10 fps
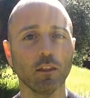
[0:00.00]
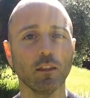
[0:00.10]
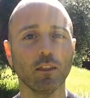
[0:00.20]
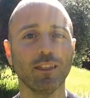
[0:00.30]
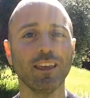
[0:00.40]

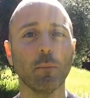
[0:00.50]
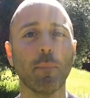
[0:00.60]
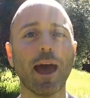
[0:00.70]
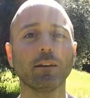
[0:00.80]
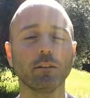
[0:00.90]
that the
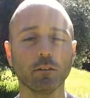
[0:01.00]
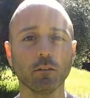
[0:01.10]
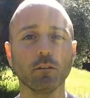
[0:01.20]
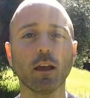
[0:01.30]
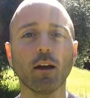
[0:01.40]

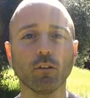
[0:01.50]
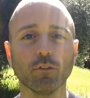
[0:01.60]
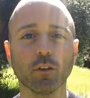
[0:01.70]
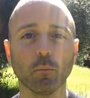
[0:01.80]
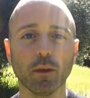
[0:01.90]
abandoned
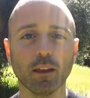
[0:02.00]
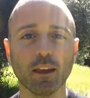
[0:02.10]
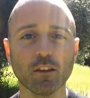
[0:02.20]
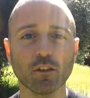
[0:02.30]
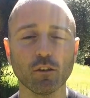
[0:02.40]
self can be an
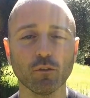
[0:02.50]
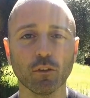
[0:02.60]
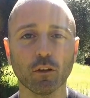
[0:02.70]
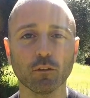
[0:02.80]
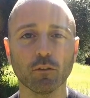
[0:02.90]
issue
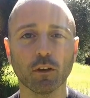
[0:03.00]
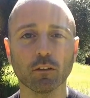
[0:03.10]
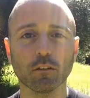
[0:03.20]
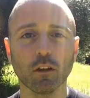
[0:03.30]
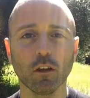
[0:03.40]
for those of
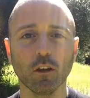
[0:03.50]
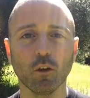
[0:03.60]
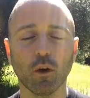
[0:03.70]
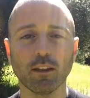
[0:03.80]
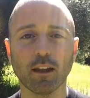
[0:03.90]
us
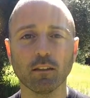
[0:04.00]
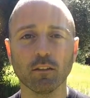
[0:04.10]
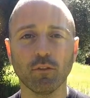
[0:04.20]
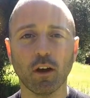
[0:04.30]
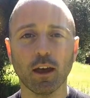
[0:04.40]
who
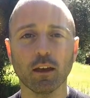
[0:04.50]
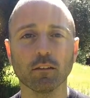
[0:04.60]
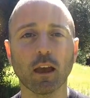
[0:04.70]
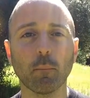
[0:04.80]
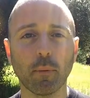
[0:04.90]
identify
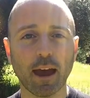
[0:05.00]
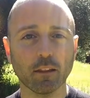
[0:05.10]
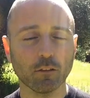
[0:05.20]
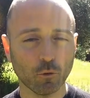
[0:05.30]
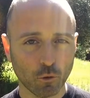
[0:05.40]
as
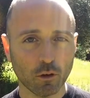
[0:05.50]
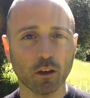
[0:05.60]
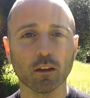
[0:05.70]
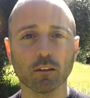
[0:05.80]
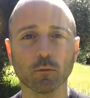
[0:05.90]
empaths or
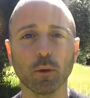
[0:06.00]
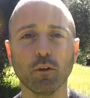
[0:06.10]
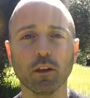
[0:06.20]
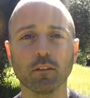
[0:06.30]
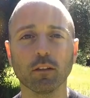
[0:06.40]
can
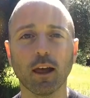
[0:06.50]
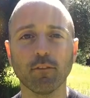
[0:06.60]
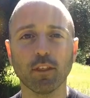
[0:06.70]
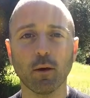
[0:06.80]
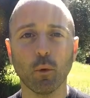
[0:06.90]
experience
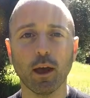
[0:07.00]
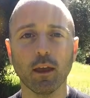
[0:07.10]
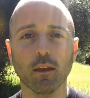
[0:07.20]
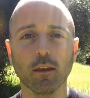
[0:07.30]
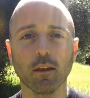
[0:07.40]
life that
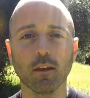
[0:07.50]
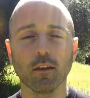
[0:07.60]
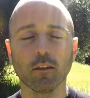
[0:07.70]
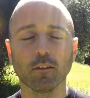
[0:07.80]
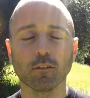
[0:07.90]
way.
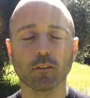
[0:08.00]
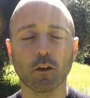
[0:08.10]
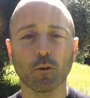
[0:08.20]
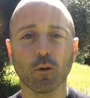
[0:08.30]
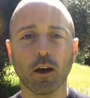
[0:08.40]

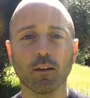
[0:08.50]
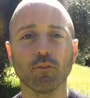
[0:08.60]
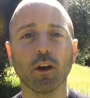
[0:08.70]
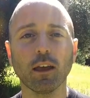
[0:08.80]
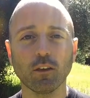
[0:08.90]
So I
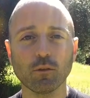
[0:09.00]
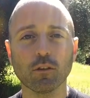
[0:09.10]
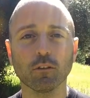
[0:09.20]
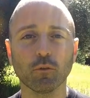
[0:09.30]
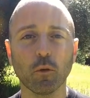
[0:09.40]
invite you
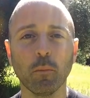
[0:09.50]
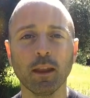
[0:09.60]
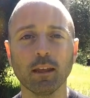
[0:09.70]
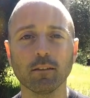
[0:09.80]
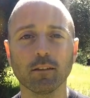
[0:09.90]
just for a
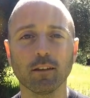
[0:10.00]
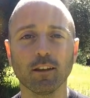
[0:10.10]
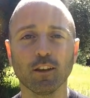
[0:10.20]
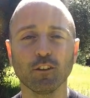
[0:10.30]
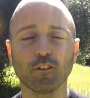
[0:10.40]
minute
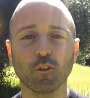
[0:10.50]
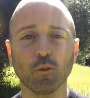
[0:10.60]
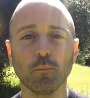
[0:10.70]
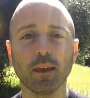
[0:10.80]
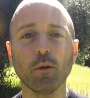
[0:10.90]

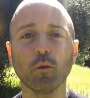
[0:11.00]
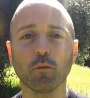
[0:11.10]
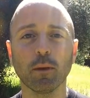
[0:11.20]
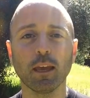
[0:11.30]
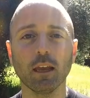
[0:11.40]
to be
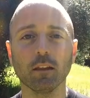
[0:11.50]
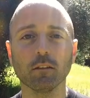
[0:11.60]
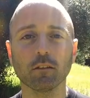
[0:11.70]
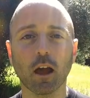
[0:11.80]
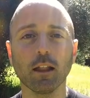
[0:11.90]
with me
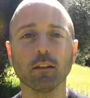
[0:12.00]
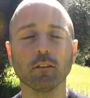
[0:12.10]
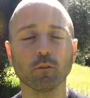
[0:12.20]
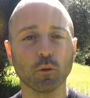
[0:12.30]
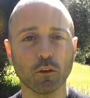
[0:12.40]
in
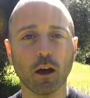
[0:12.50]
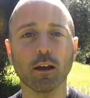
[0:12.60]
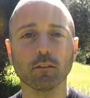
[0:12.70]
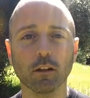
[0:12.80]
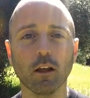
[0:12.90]
silence with your
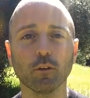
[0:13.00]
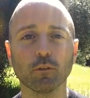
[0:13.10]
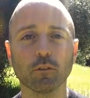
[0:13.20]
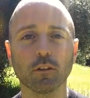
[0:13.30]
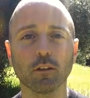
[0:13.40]
eyes
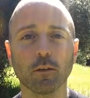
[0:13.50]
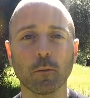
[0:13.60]
closed.